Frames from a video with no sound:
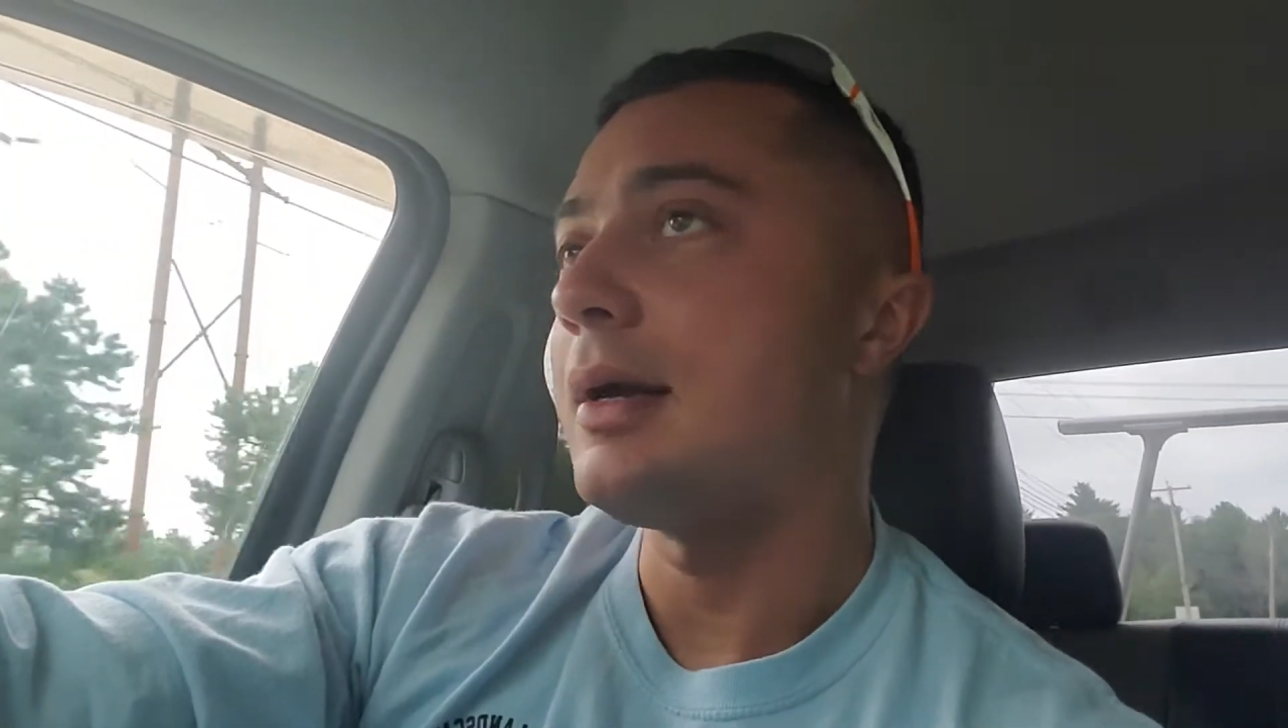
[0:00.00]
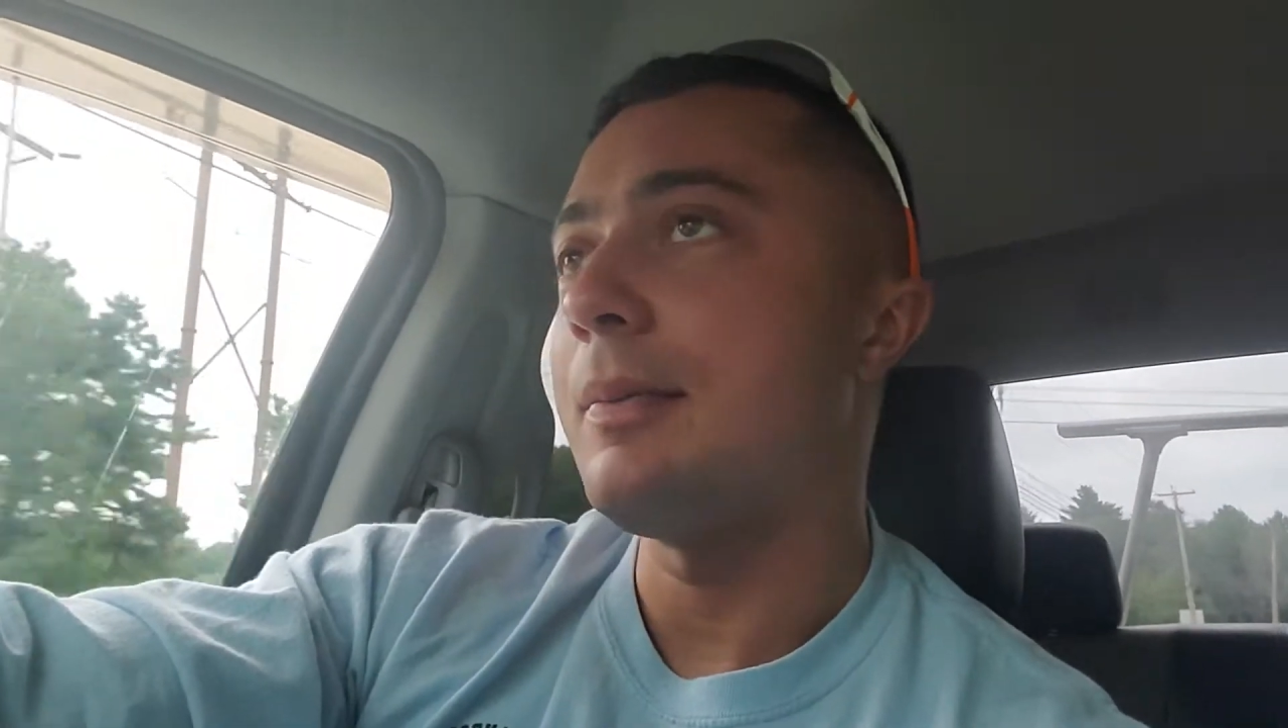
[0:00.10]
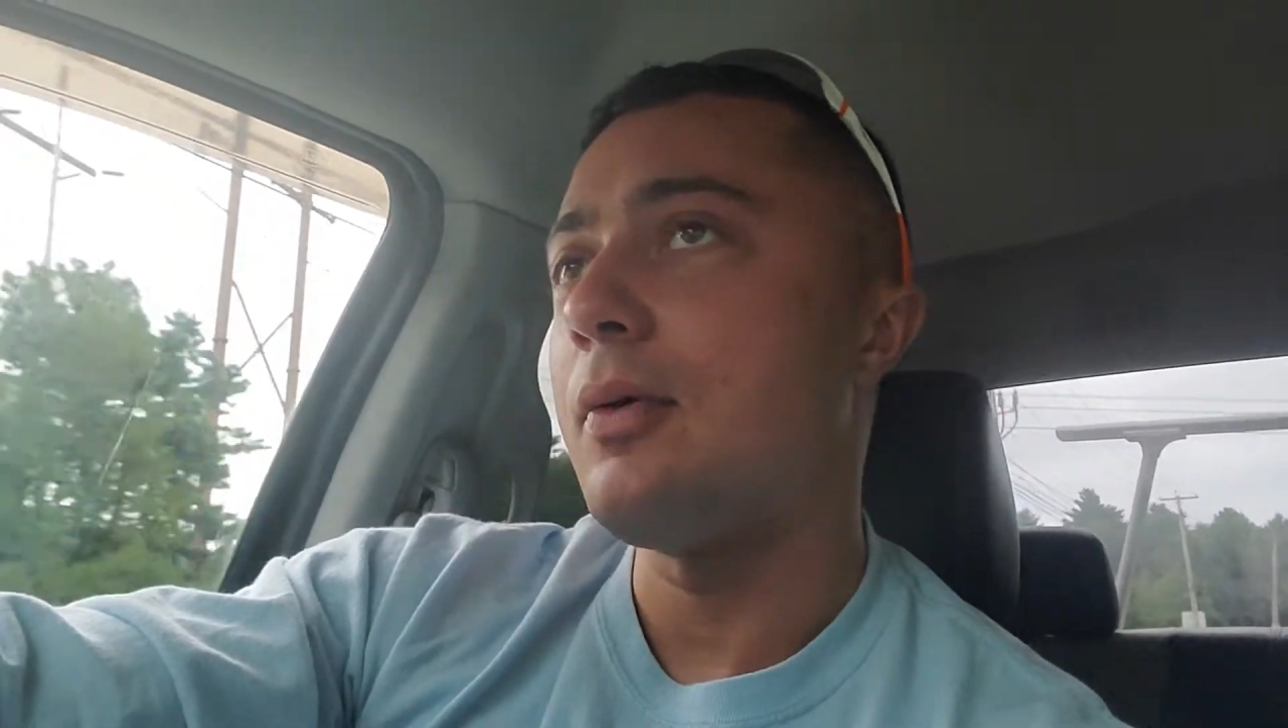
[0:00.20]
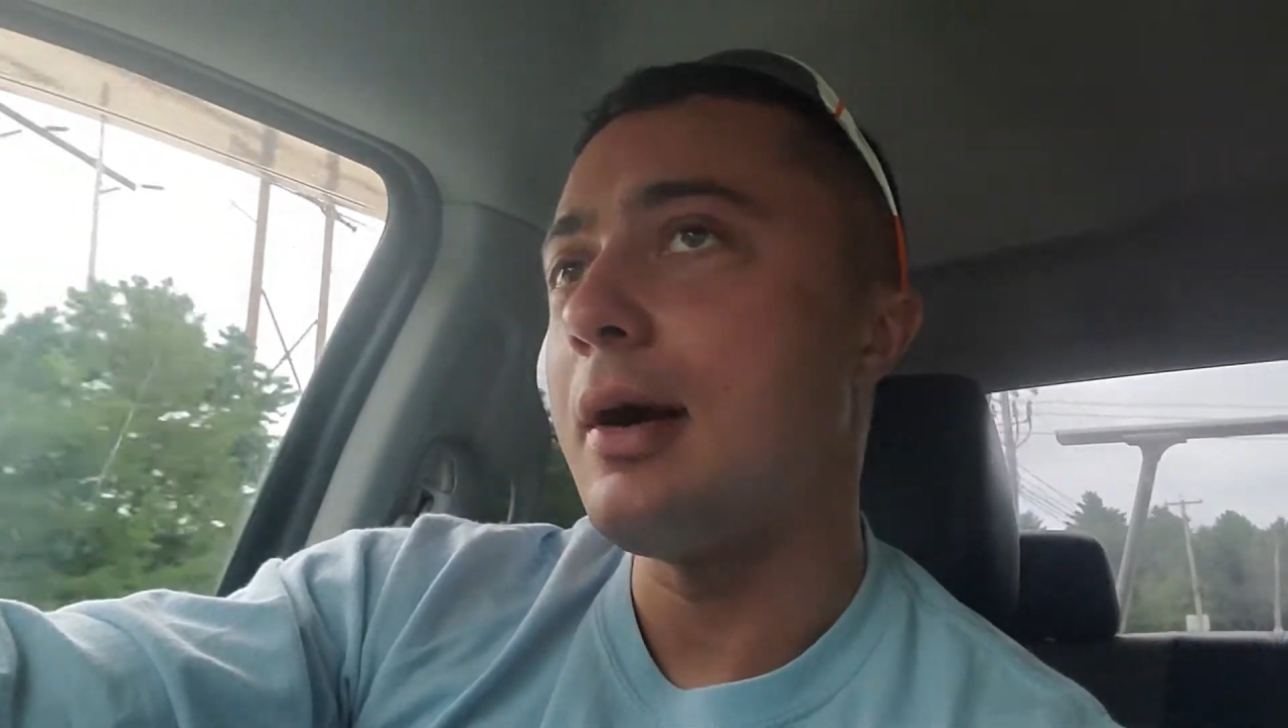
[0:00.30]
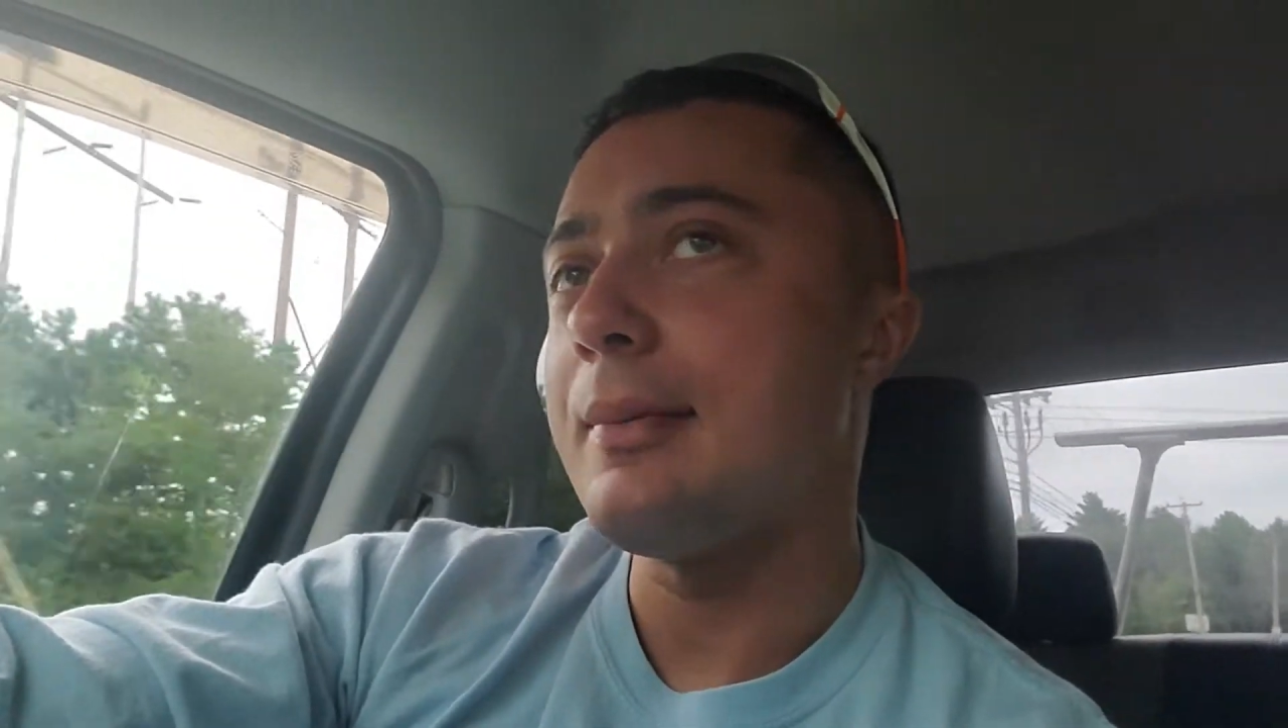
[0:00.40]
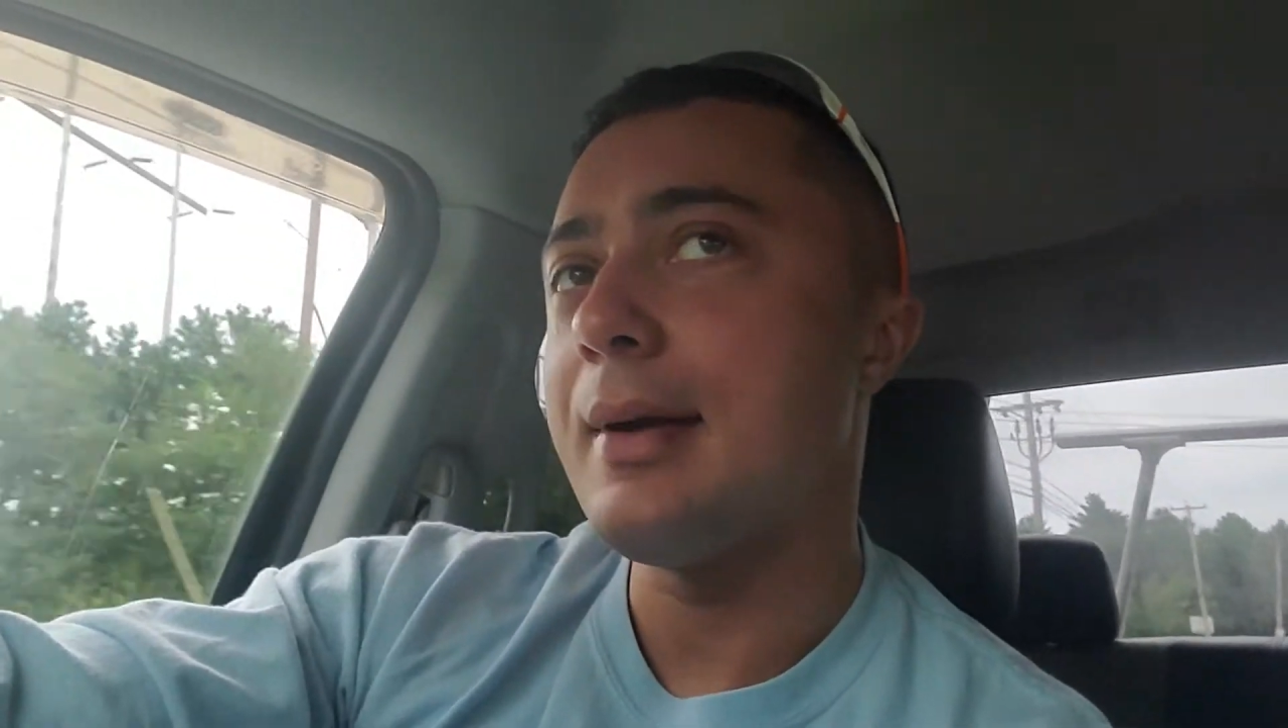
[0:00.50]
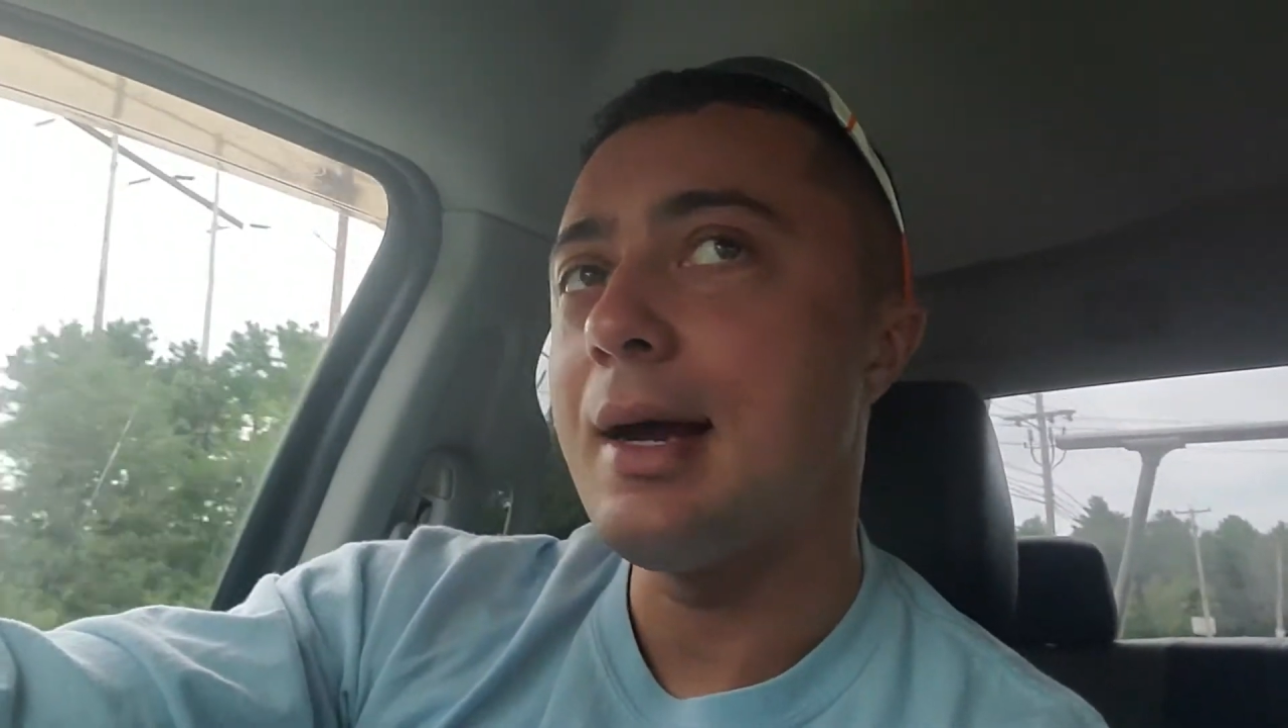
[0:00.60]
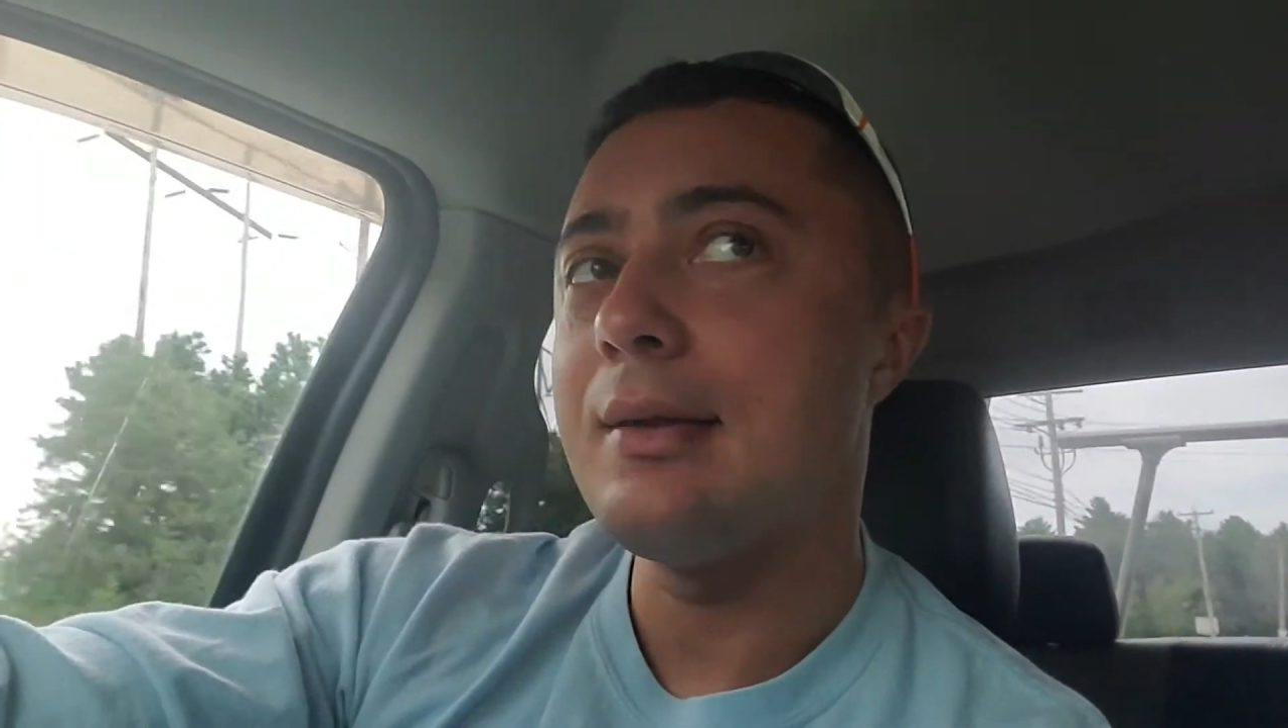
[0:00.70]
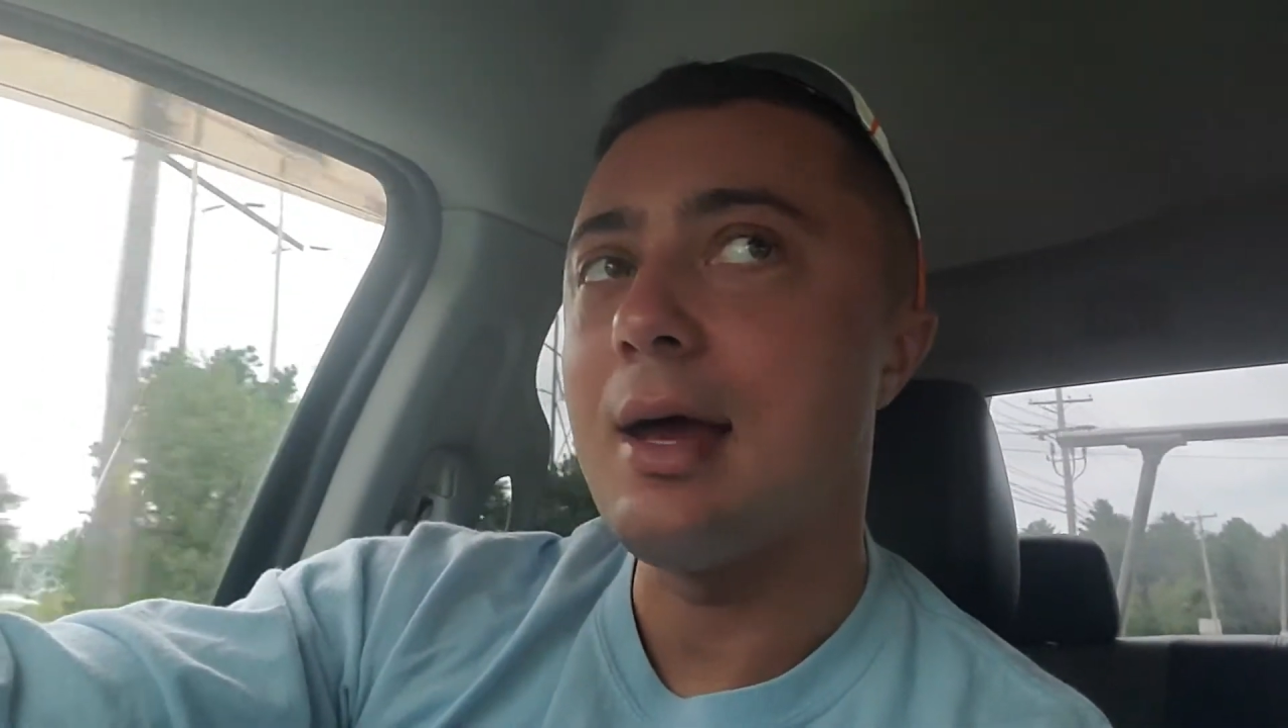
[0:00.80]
important, man.